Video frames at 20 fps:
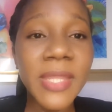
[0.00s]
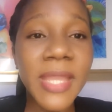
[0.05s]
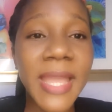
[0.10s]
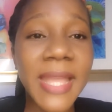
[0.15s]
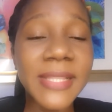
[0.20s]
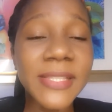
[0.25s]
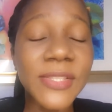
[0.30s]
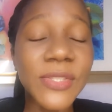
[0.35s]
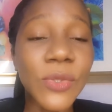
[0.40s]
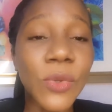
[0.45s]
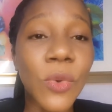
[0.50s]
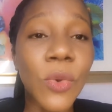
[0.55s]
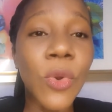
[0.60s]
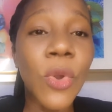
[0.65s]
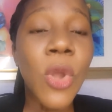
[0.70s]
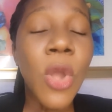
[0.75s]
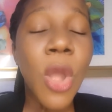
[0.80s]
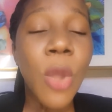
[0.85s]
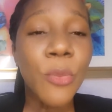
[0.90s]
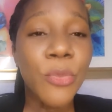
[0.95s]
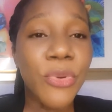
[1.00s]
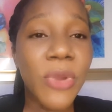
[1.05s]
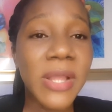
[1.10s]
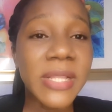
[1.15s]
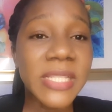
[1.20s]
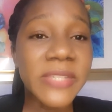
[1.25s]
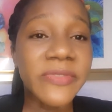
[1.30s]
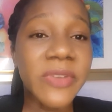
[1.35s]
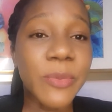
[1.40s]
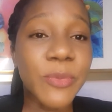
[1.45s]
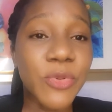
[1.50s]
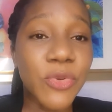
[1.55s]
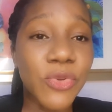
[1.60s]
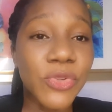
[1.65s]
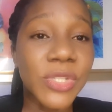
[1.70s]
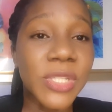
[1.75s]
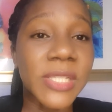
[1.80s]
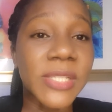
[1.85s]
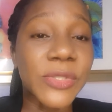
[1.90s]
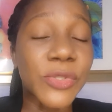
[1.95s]
And so proactive
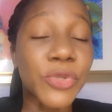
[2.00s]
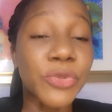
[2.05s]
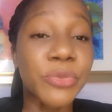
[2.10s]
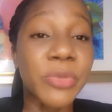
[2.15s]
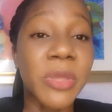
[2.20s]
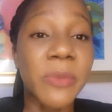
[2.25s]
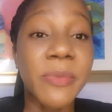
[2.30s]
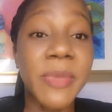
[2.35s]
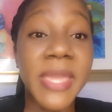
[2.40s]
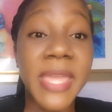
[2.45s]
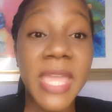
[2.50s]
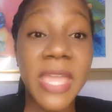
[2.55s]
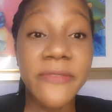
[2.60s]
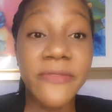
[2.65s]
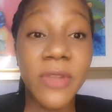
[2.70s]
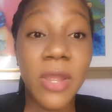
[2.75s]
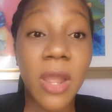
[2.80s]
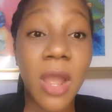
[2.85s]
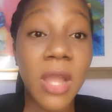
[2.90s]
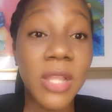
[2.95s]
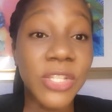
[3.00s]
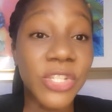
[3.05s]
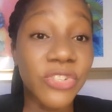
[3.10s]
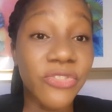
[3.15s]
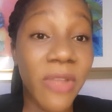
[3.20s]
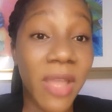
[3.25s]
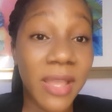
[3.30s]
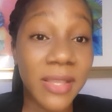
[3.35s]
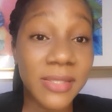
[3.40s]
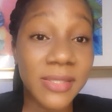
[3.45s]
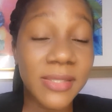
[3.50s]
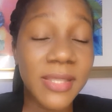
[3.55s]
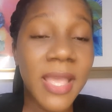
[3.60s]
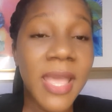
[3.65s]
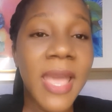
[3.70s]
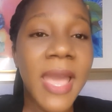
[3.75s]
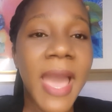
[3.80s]
approaches could be behavior contracts.